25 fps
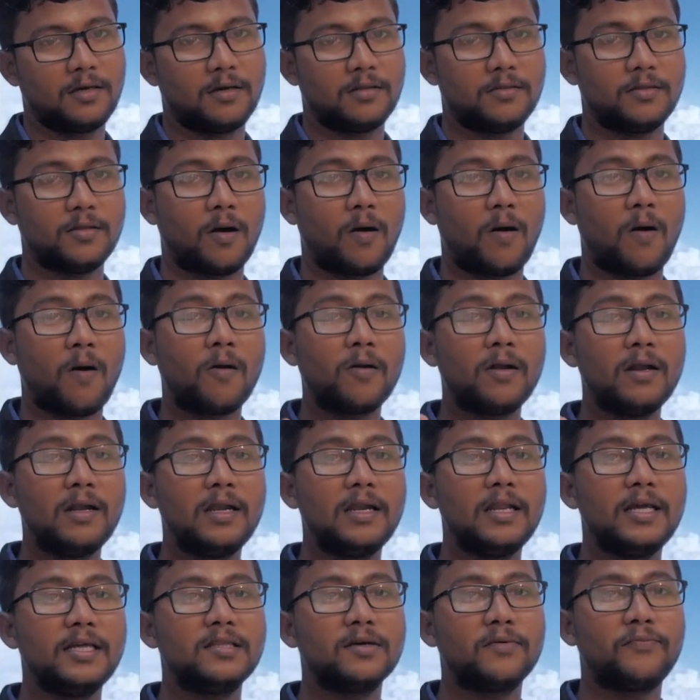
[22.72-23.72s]

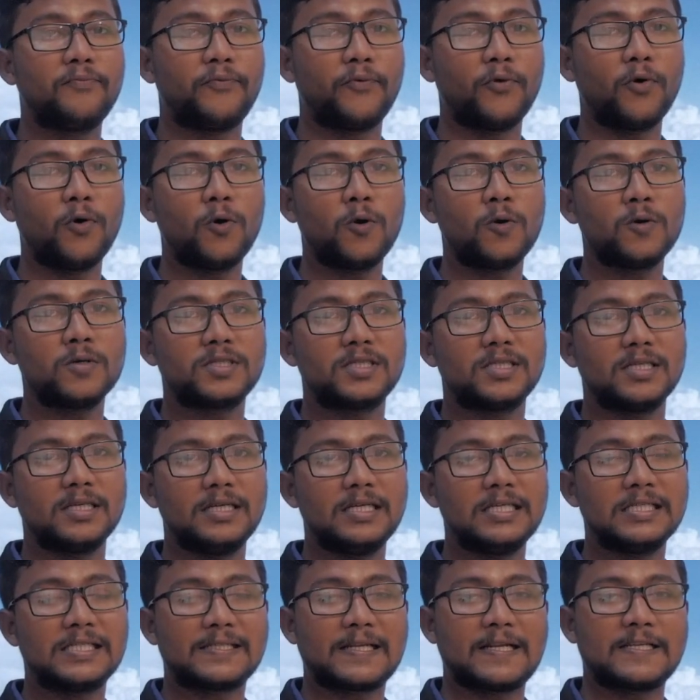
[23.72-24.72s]
Only the force
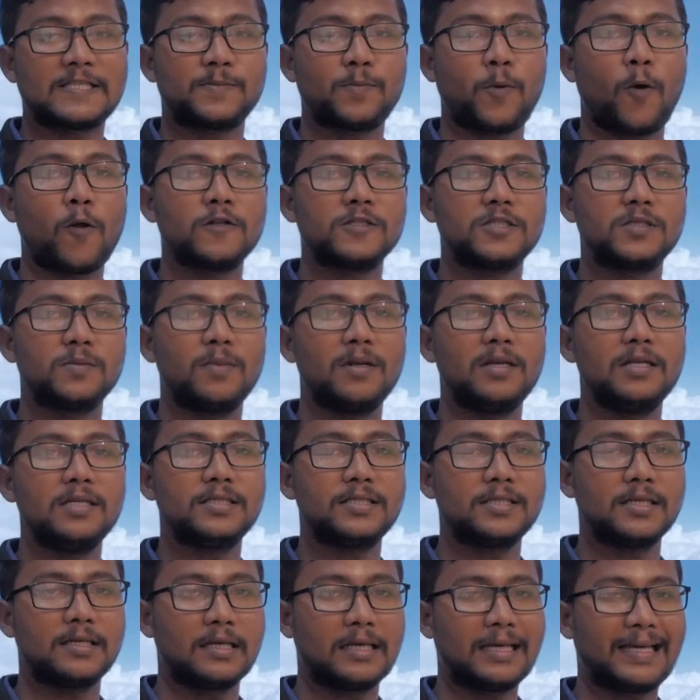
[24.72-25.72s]
is responsible
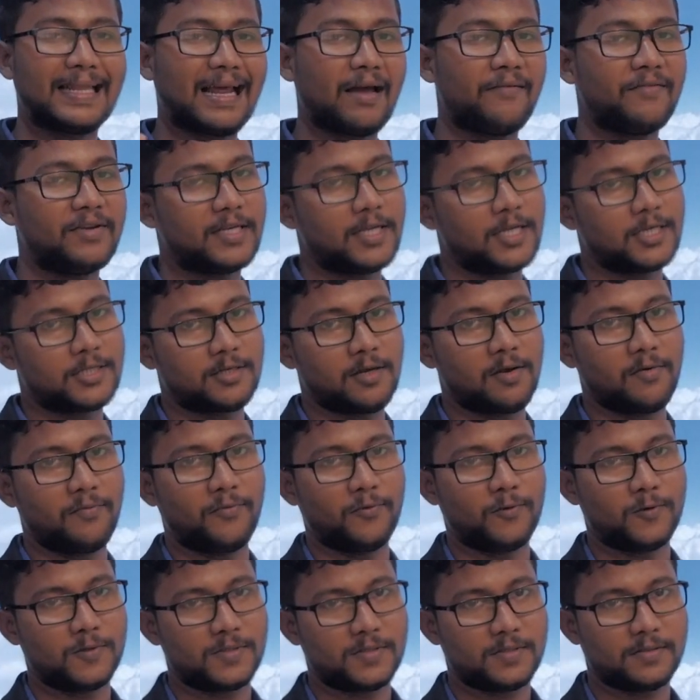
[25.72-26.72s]
is gravitational
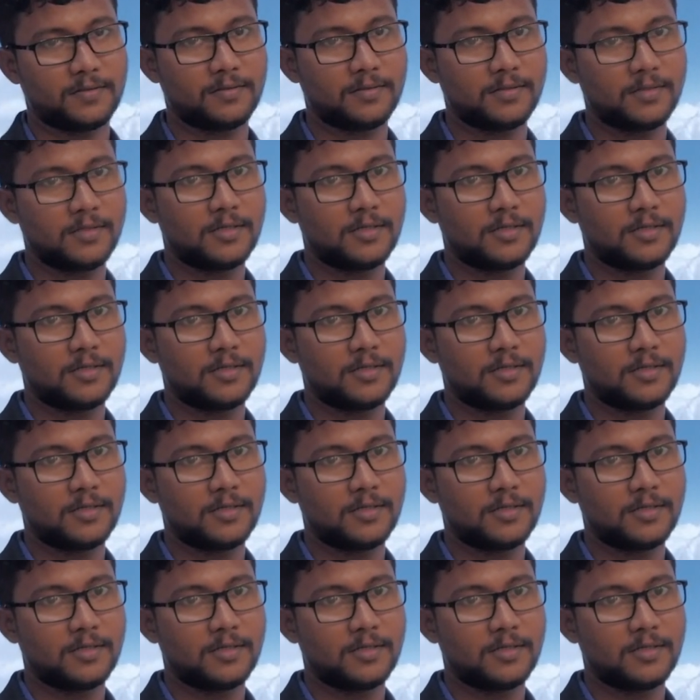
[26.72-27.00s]
force.